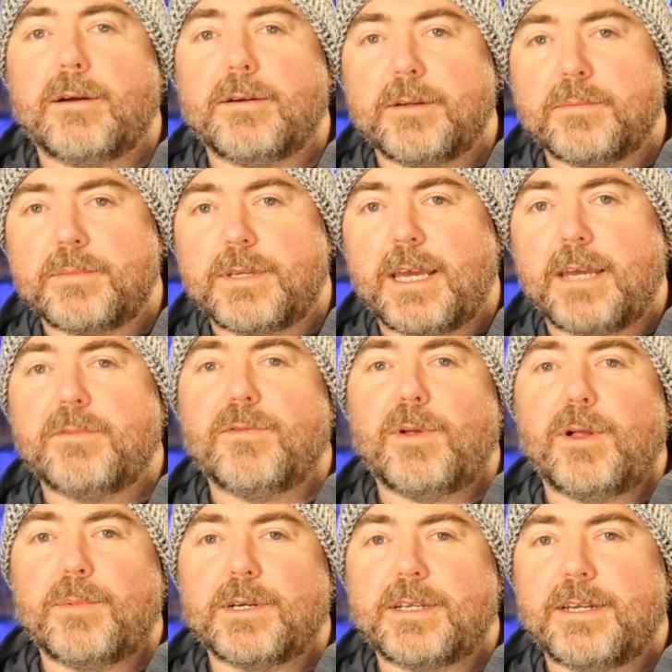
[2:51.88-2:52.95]
in game
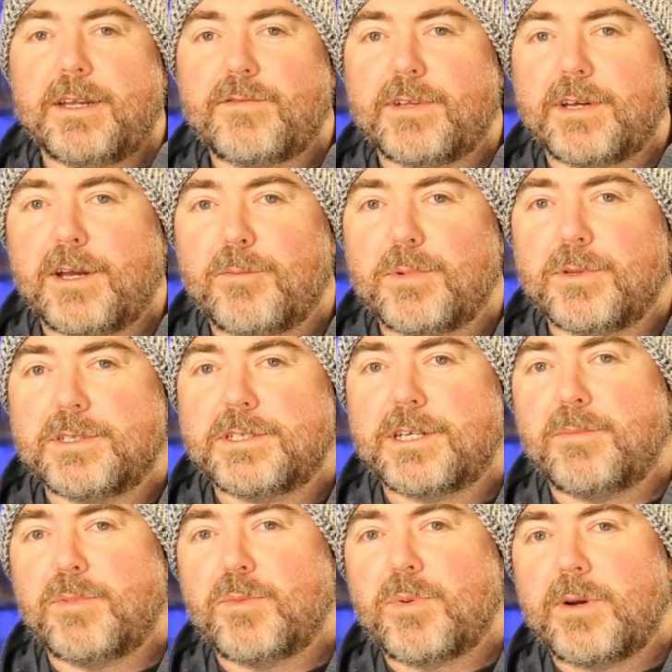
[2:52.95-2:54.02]
development can definitely help with this
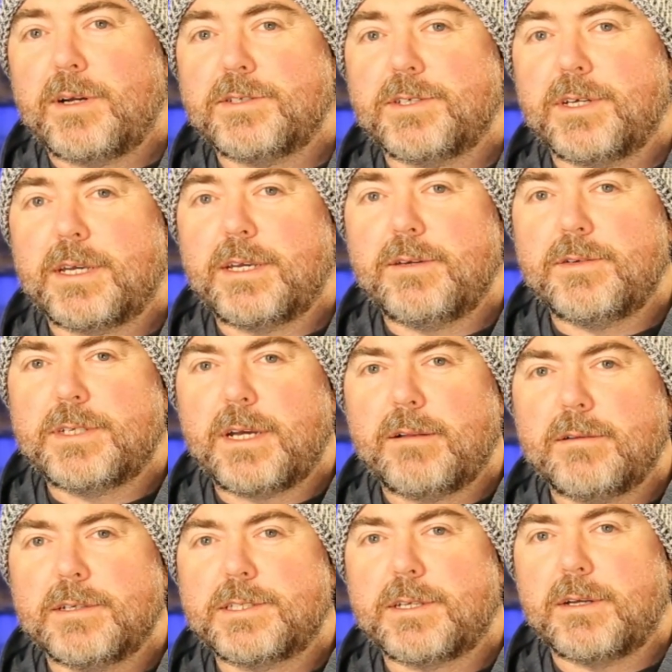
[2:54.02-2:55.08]
type of project. Can you
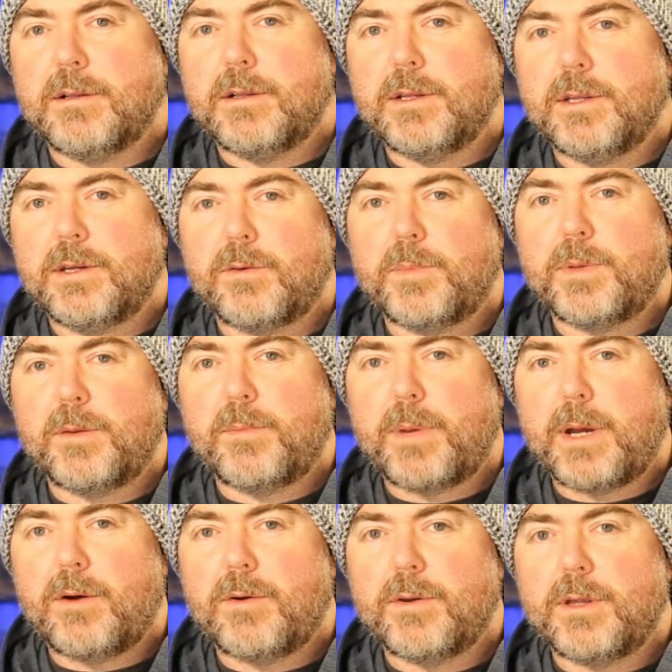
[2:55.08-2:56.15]
tell us a little bit
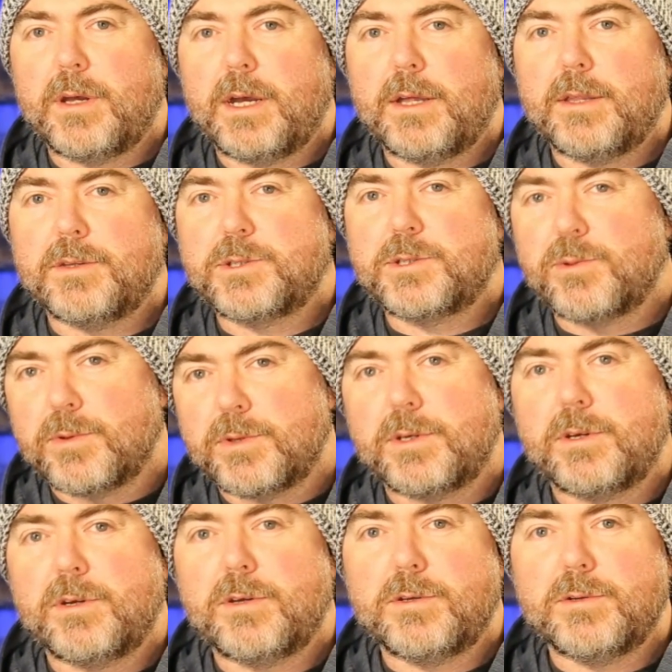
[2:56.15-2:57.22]
about the tool that
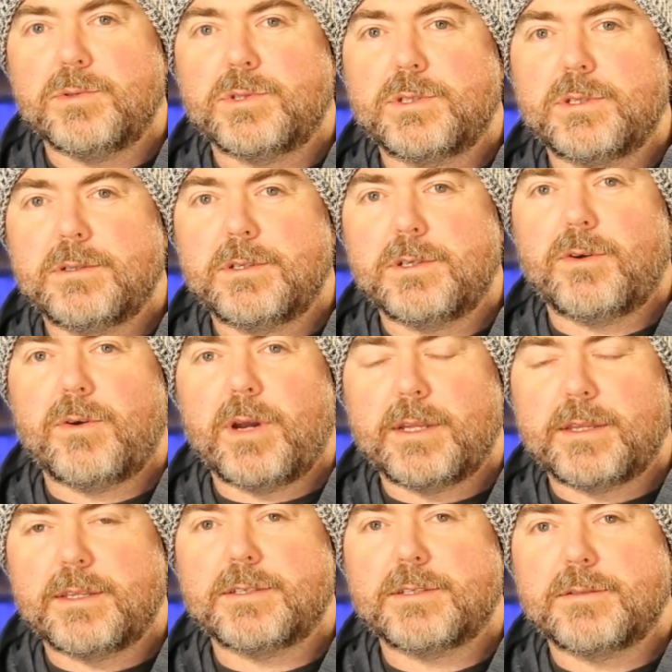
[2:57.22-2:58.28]
you used to
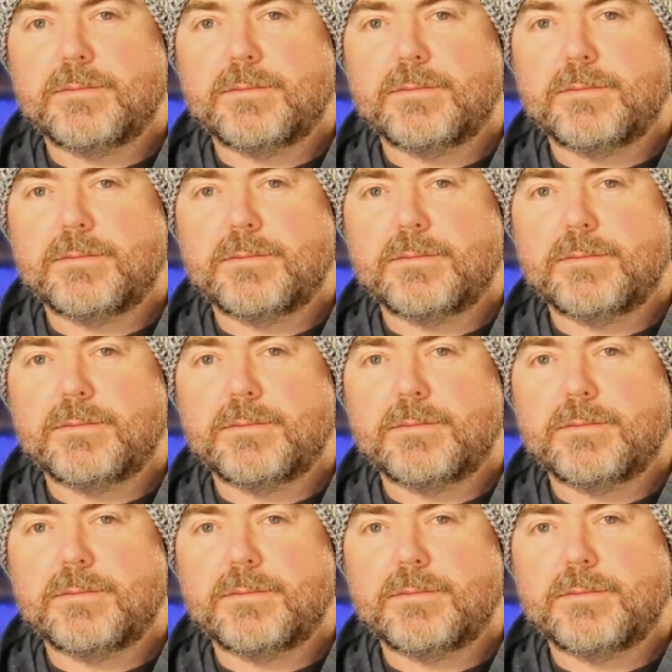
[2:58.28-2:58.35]
create this?